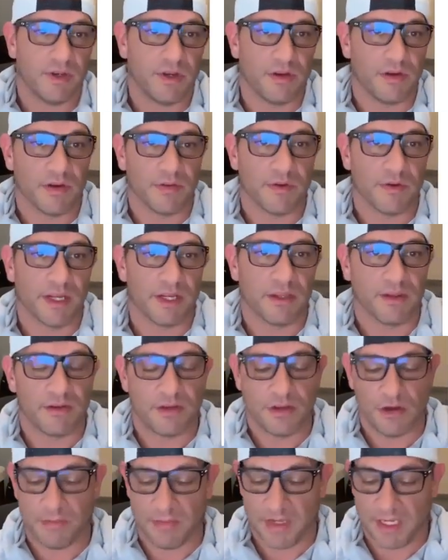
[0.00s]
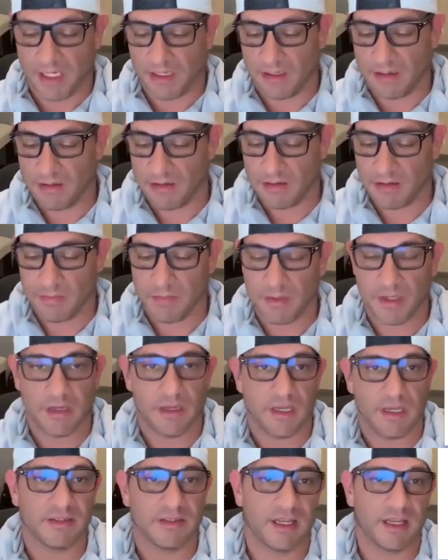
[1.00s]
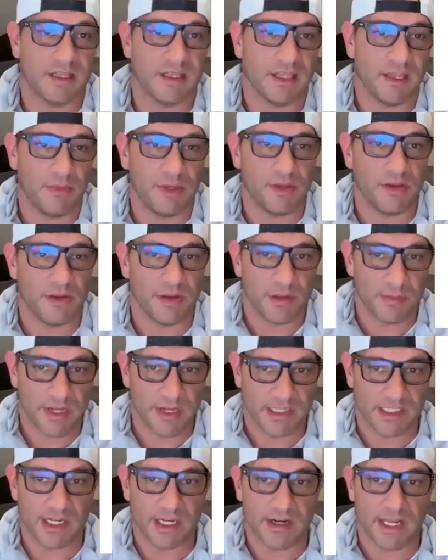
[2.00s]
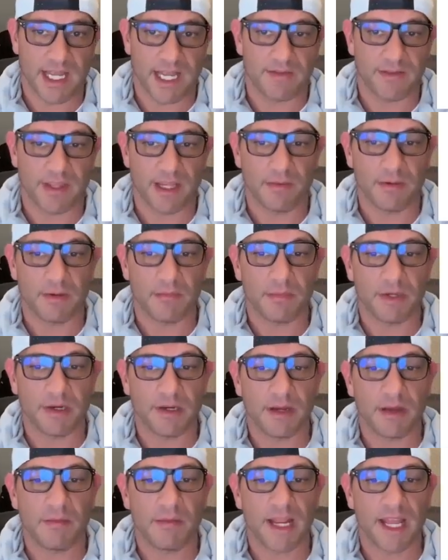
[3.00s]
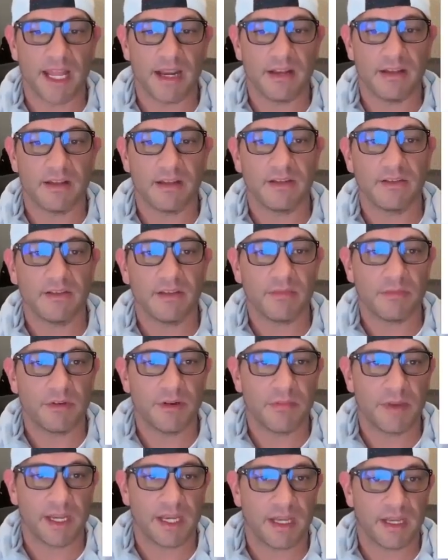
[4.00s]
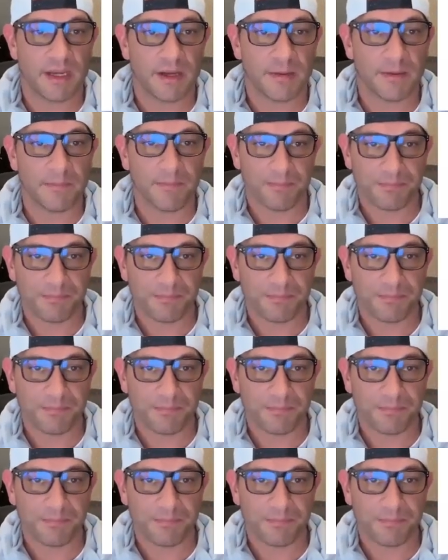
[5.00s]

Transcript: your regular domain, but it's not going to let me do it because I already have that one. But I'm going to add a subdomain here.